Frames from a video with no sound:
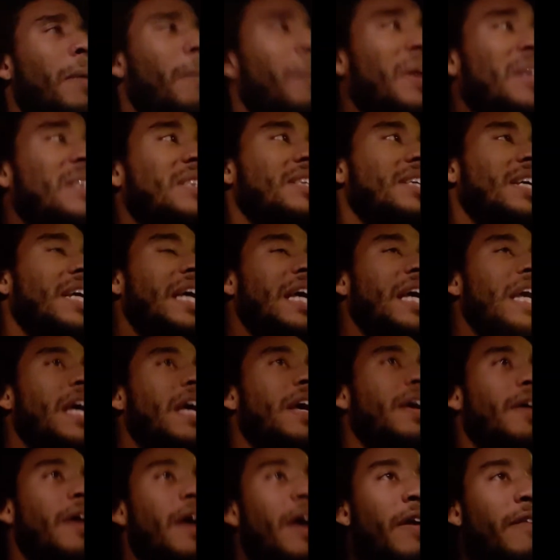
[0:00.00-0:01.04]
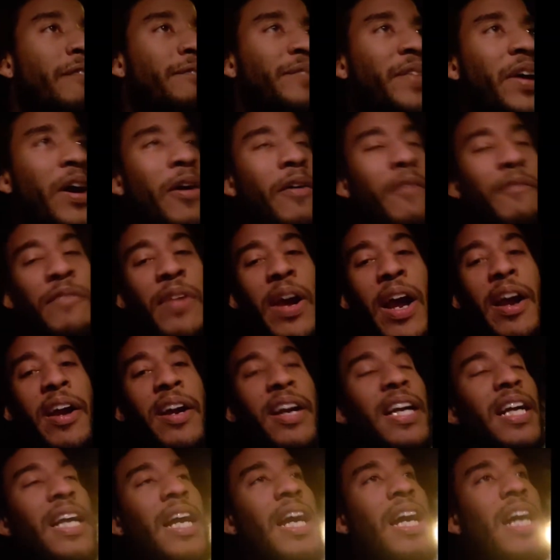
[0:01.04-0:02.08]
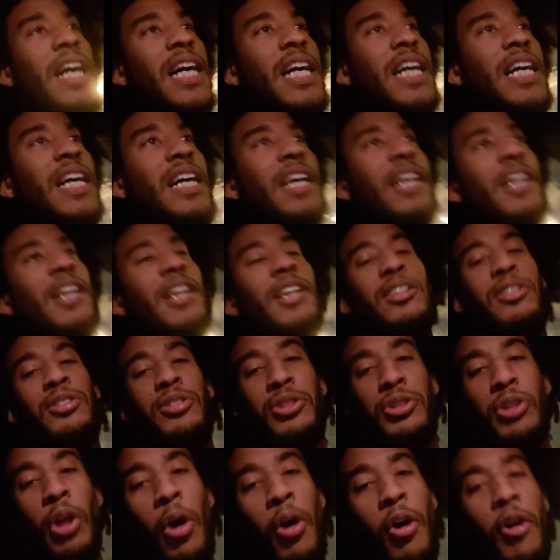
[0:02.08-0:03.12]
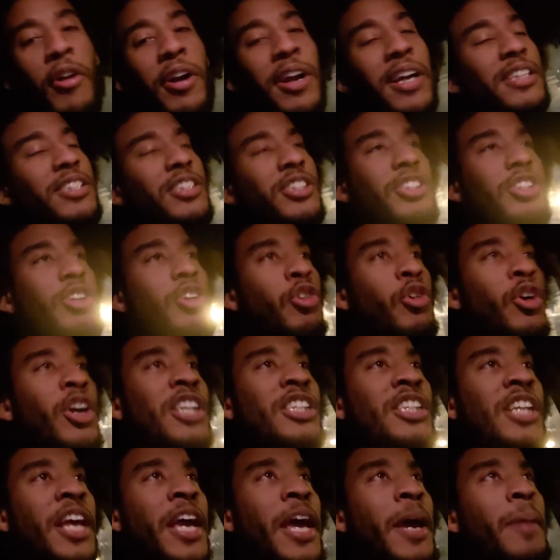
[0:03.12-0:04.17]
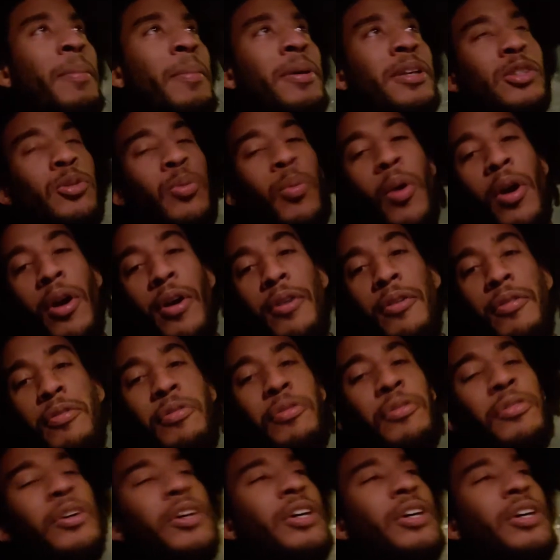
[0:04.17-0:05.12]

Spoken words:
But it felt very Thor-ish, Chris Hemsworth.